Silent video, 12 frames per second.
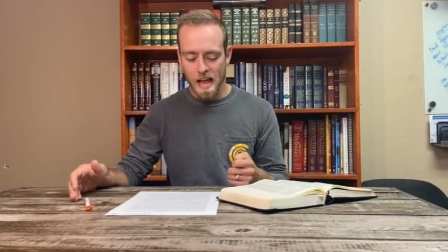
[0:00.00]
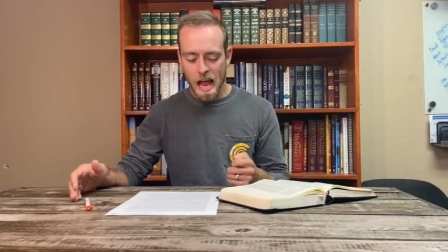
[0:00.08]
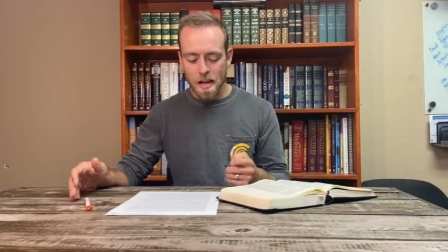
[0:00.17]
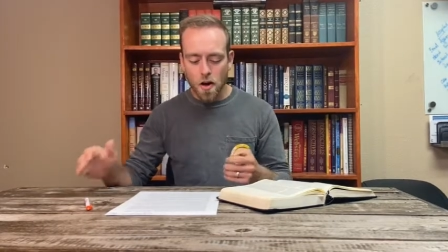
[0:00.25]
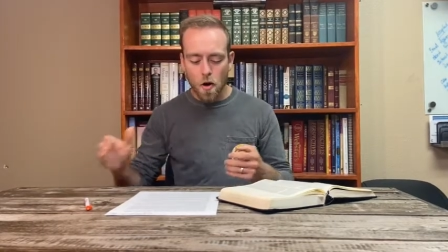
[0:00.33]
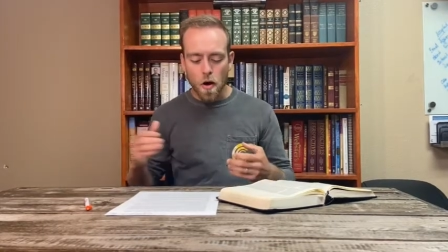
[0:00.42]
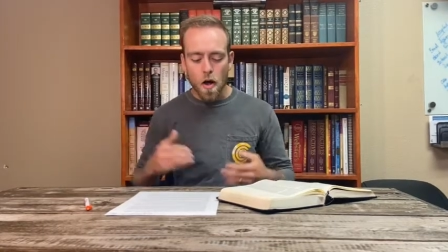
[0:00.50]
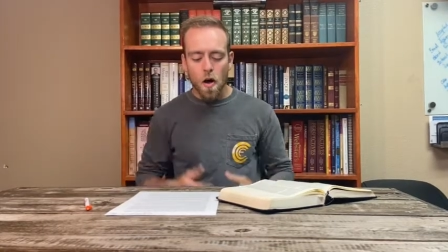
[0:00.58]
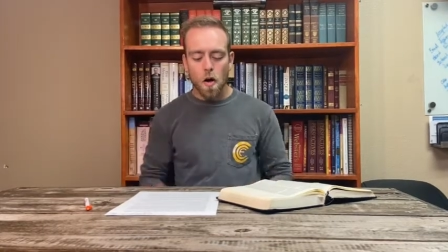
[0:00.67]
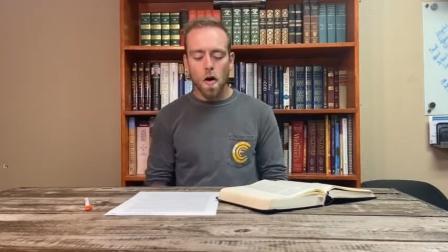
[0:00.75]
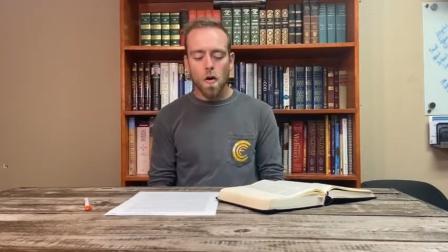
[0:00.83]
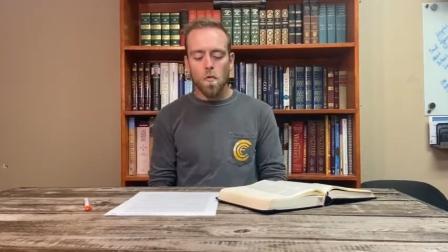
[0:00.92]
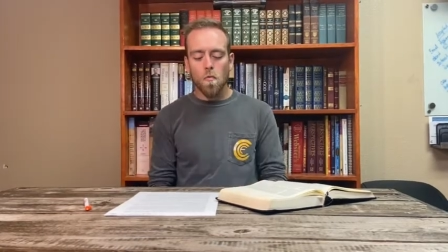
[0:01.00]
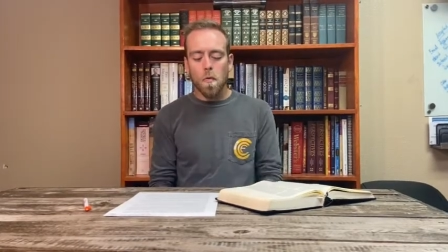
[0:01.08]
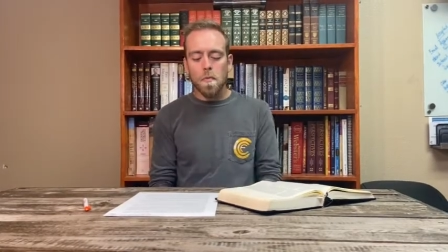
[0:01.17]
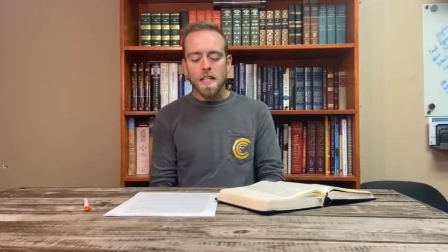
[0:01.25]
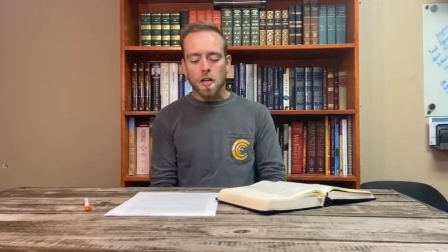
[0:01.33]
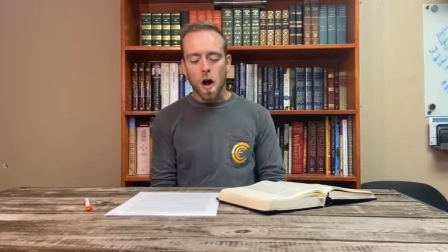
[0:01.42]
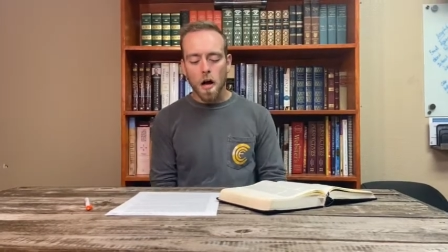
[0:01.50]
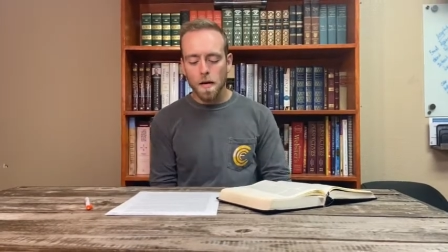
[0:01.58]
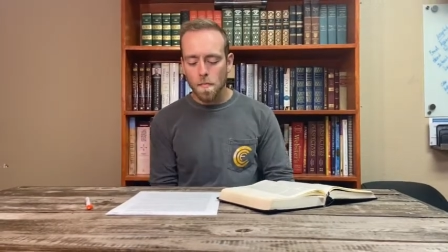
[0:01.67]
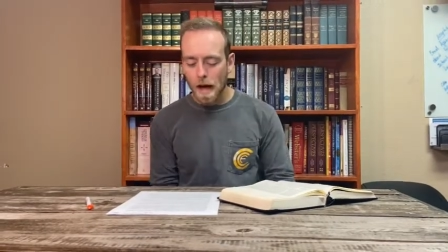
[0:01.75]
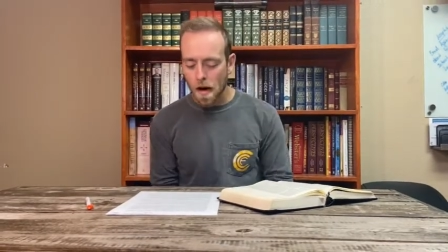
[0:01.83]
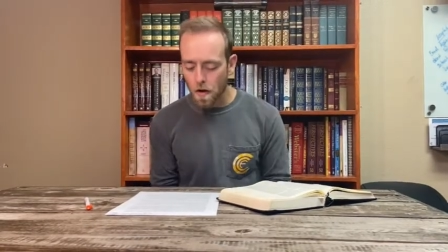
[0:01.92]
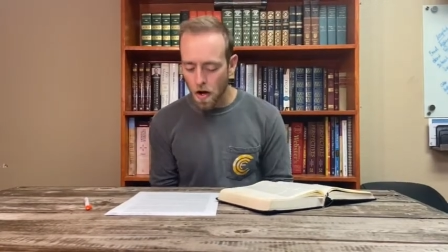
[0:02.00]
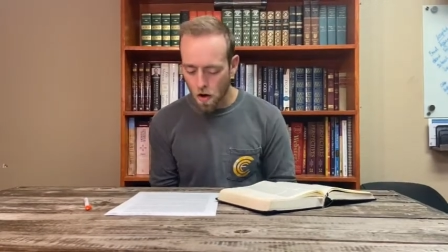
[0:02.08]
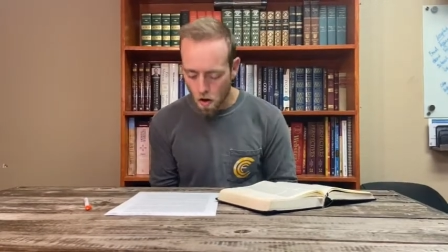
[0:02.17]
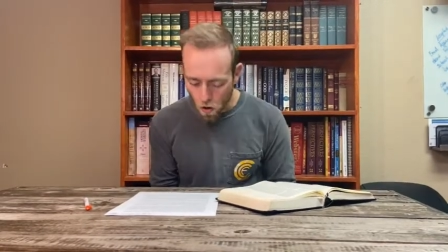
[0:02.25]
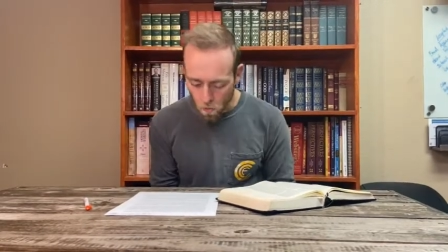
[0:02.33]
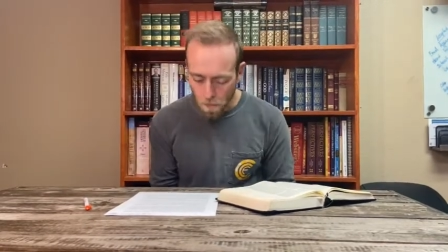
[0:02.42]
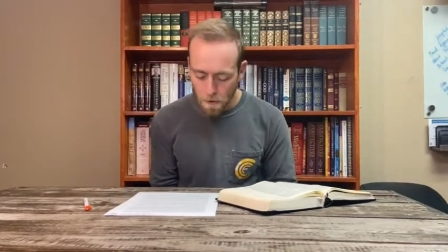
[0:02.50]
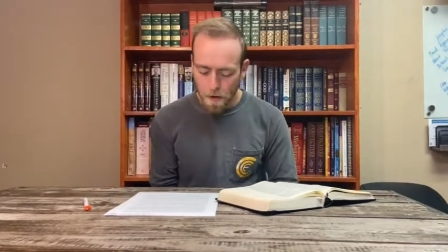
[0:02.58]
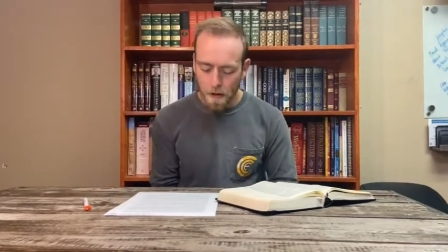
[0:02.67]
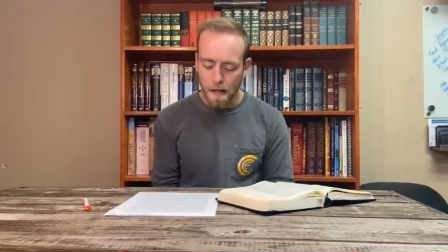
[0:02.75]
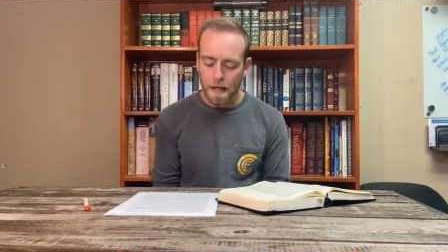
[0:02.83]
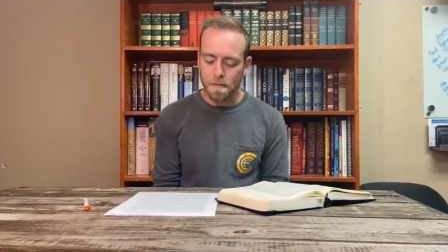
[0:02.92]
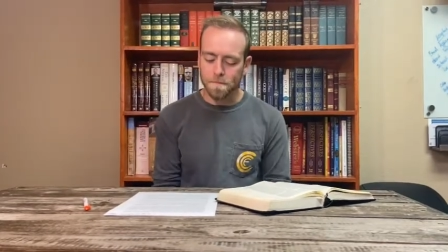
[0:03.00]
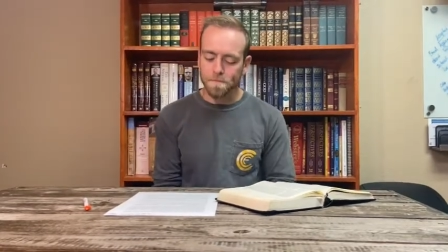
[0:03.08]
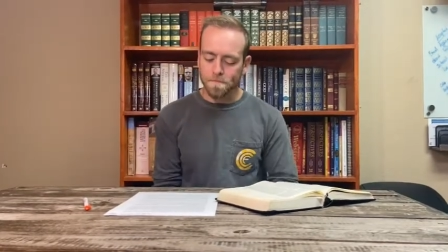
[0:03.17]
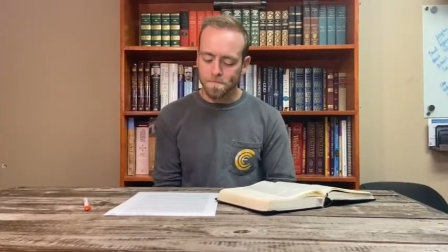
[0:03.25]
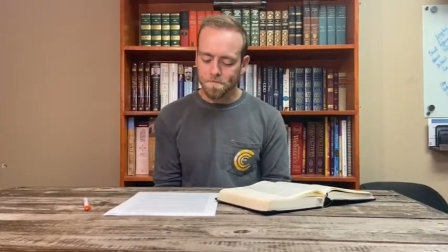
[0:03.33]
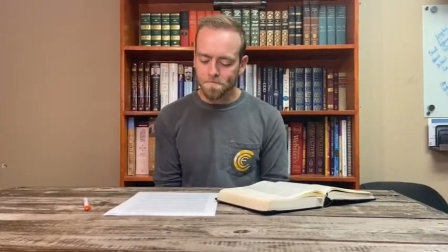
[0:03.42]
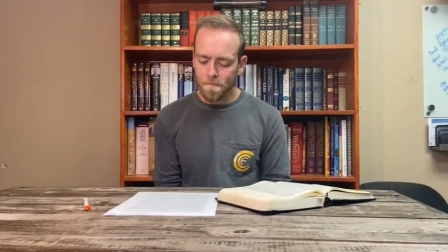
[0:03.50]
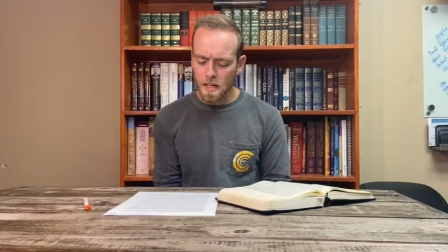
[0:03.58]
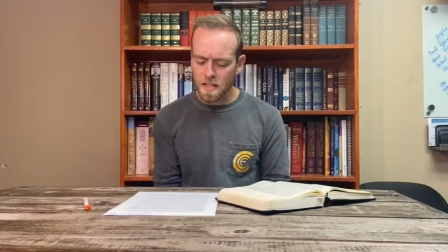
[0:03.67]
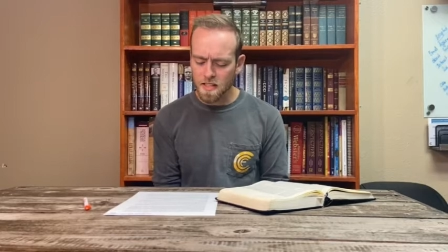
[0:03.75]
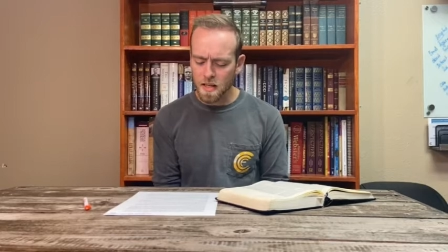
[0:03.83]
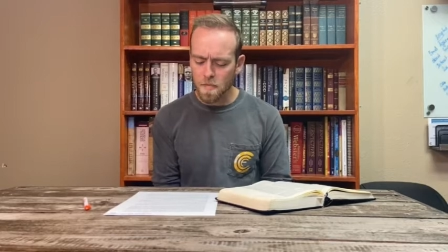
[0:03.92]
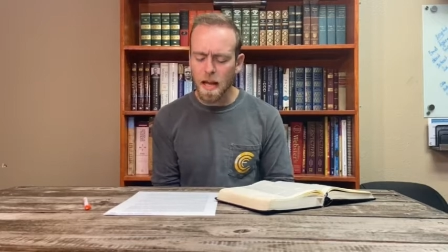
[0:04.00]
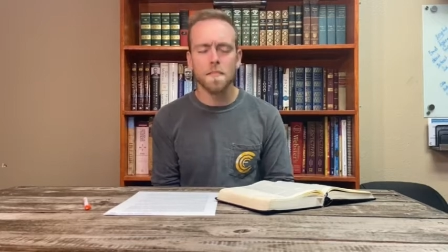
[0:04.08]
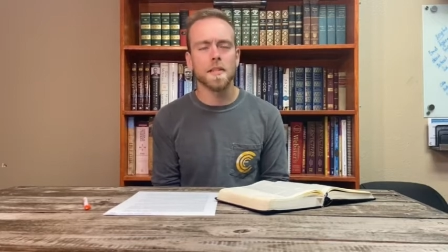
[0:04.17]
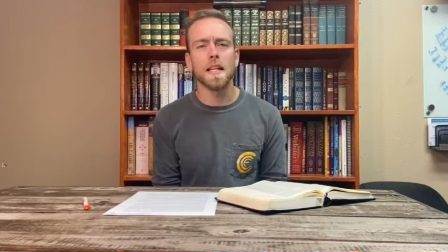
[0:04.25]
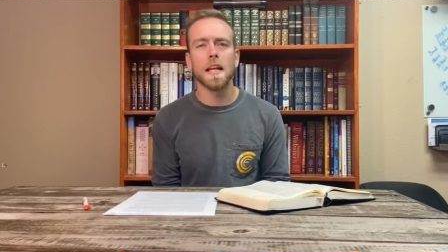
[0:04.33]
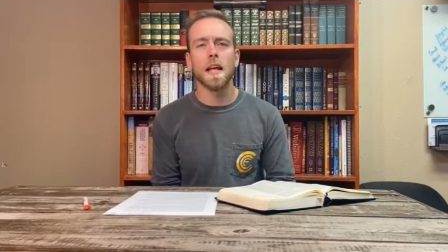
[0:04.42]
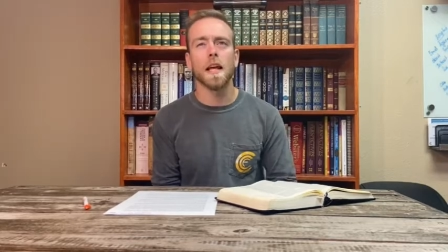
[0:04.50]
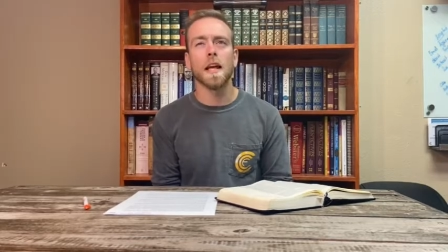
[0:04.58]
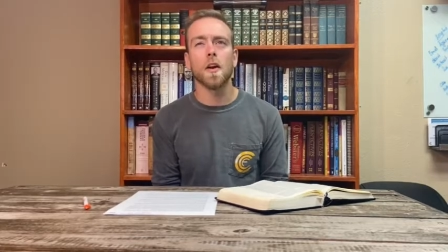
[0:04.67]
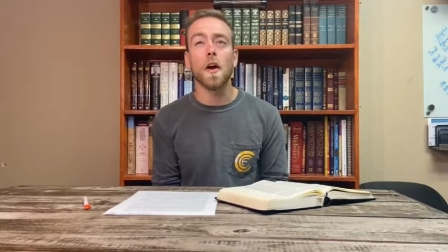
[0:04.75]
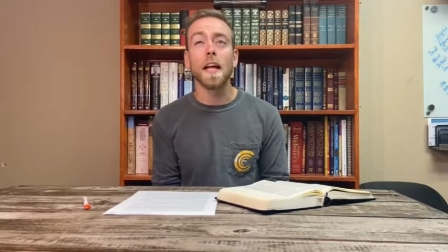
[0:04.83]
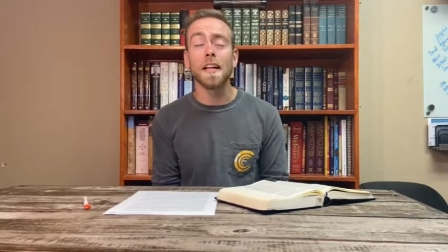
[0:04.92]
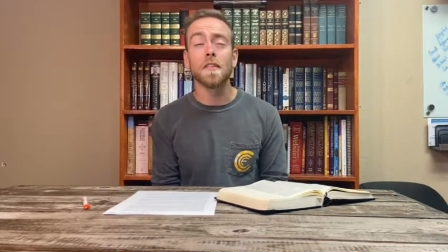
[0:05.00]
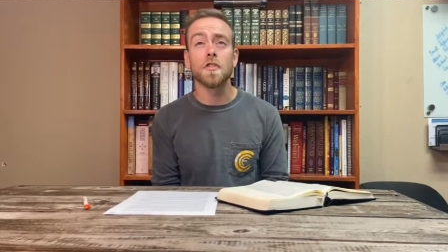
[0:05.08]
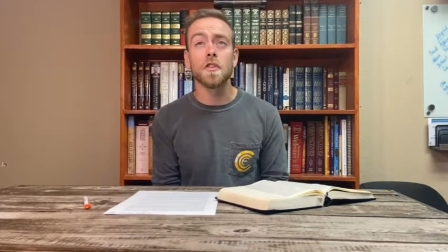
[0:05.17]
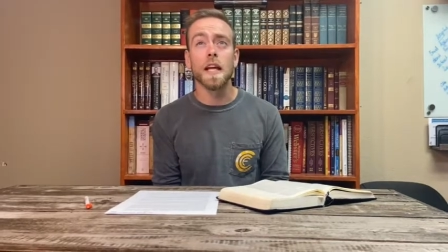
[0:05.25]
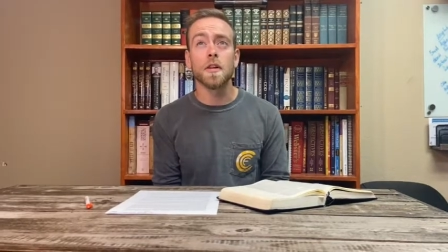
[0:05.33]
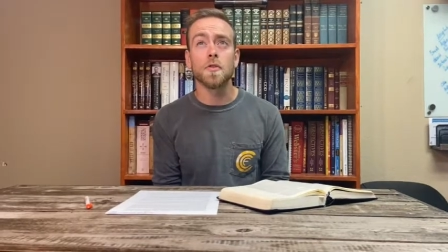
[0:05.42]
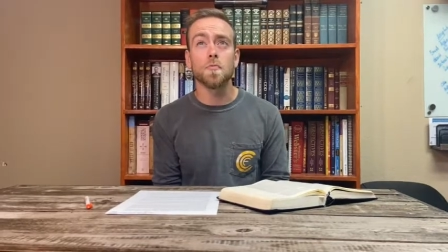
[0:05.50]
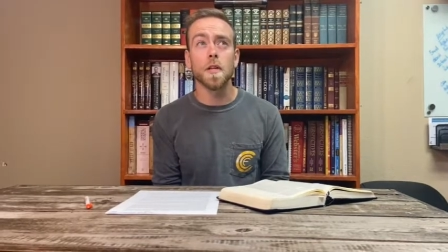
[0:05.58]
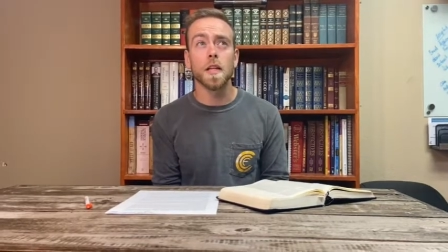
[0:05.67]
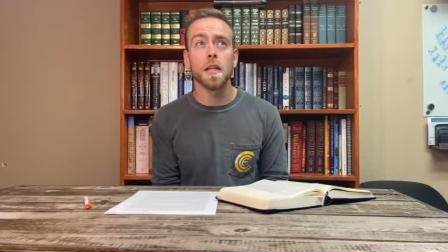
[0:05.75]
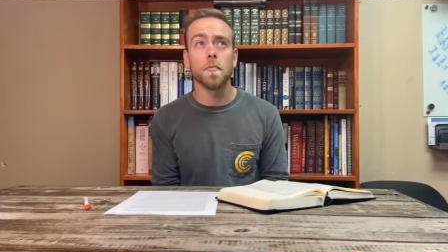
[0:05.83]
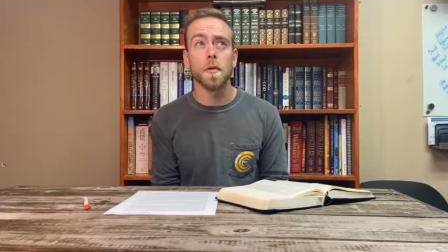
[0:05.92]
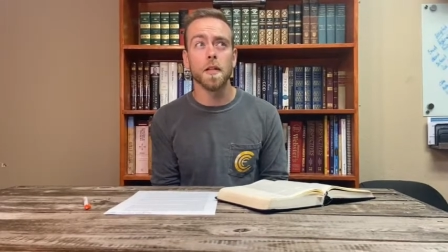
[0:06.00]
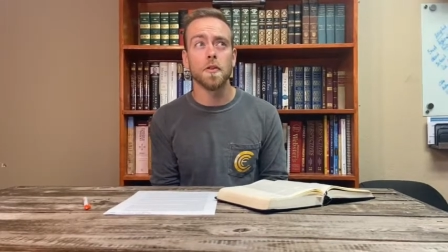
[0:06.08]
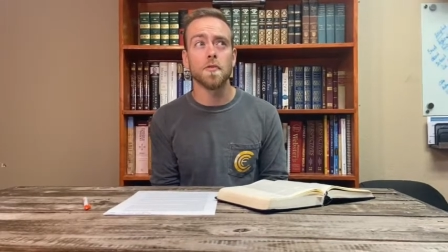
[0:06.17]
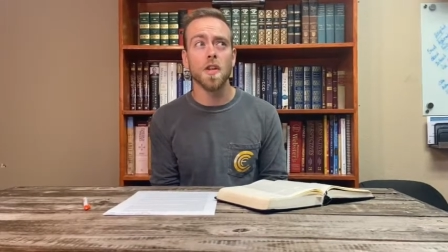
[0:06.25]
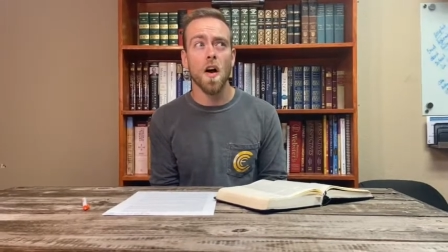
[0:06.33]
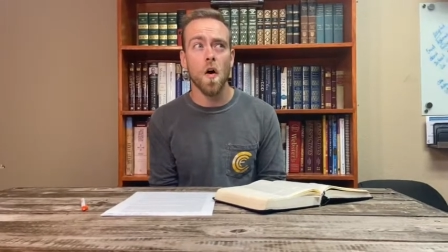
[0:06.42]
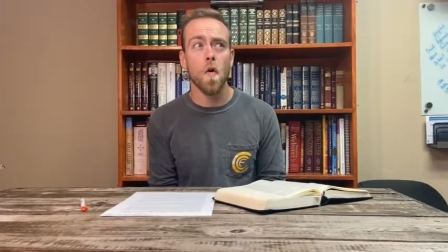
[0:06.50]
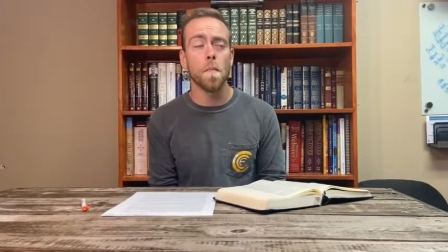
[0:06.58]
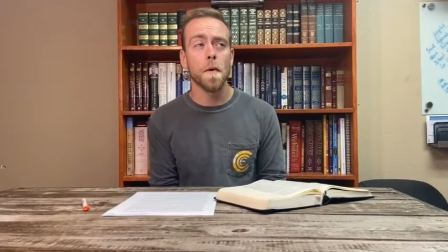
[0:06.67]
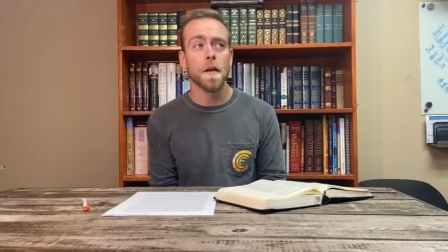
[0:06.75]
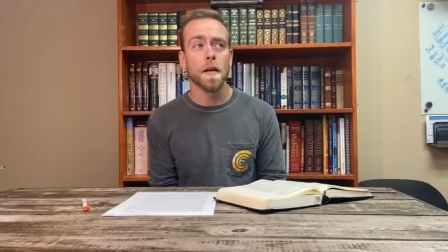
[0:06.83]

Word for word: And you know, uh, uh when we talk about hope, um, sometimes in, in our English language, we, we use hope